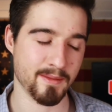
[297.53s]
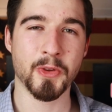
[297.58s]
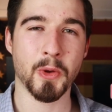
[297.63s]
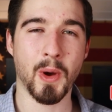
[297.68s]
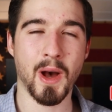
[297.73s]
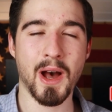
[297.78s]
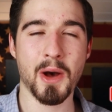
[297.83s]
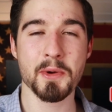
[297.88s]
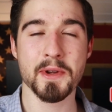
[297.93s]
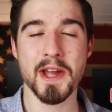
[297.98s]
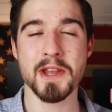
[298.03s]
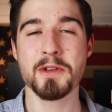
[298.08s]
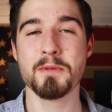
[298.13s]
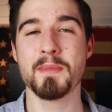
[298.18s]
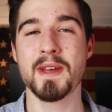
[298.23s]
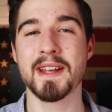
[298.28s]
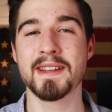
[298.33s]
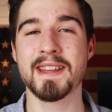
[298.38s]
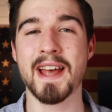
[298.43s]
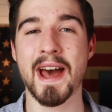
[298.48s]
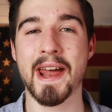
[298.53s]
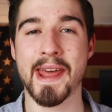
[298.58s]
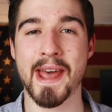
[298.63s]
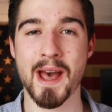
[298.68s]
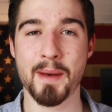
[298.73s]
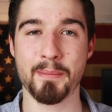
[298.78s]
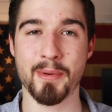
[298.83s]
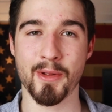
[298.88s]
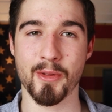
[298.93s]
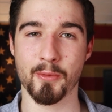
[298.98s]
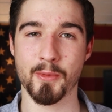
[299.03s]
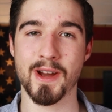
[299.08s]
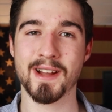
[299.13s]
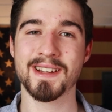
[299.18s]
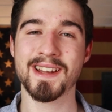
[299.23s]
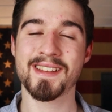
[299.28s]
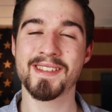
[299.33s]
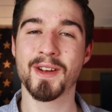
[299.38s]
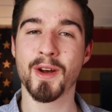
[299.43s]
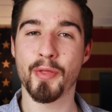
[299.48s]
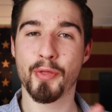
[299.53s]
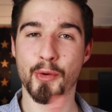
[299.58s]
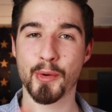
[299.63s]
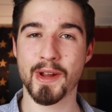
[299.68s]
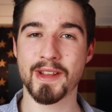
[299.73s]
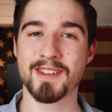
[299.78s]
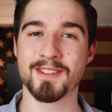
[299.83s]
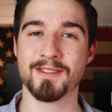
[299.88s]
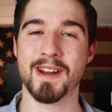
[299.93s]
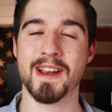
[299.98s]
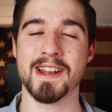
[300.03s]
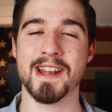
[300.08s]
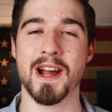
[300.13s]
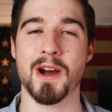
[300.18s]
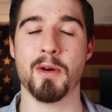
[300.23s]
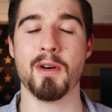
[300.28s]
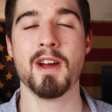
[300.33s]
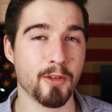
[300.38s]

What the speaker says: So how can you make that happen? Well, let's go through it right now.